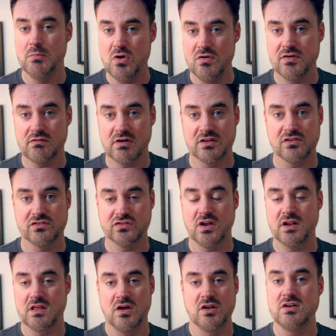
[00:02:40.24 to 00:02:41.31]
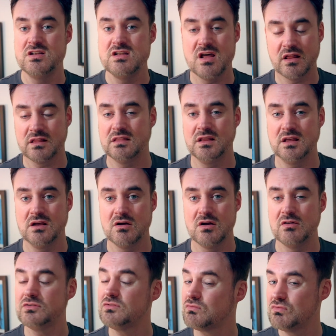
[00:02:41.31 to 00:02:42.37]
moving around the side of the car, nothing
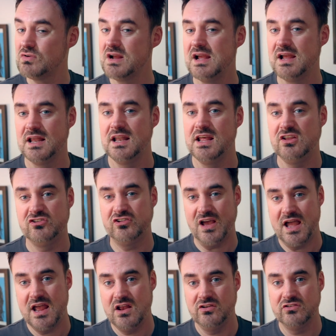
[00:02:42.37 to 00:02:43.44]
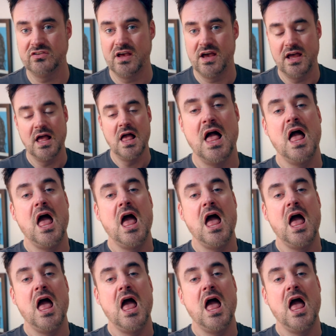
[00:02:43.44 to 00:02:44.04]
has really changed there.